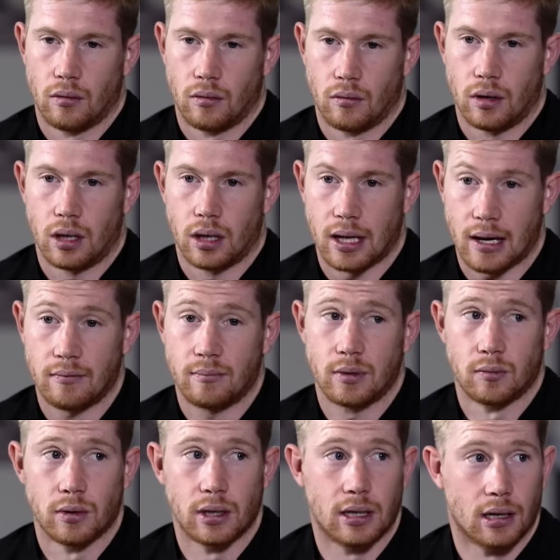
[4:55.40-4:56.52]
Well, I've been
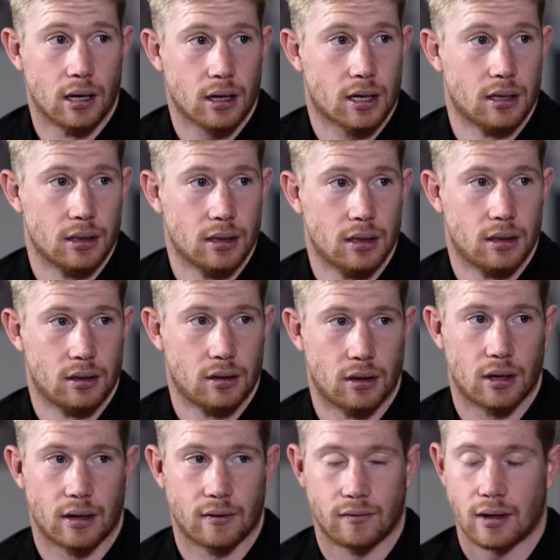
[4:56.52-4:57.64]
really lucky. You
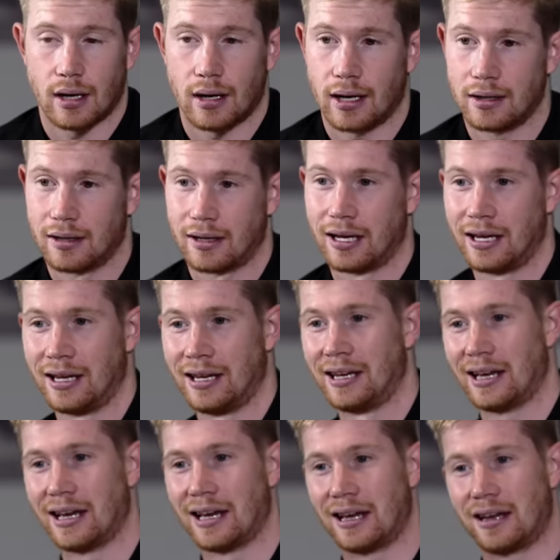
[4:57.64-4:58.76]
know, yeah. I've, I, had,
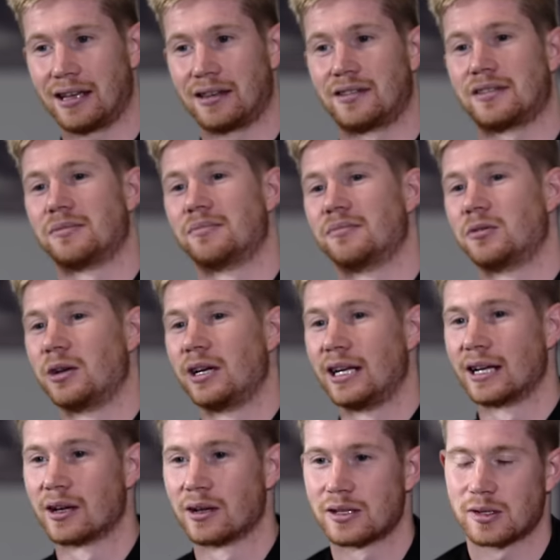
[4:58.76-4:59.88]
I had some really
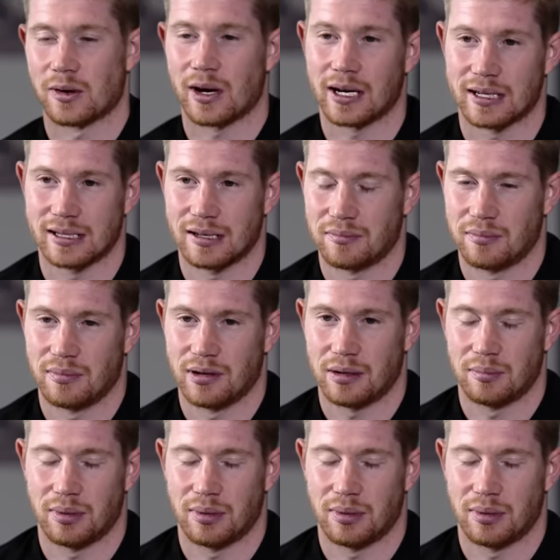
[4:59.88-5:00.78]
good strikers. I, I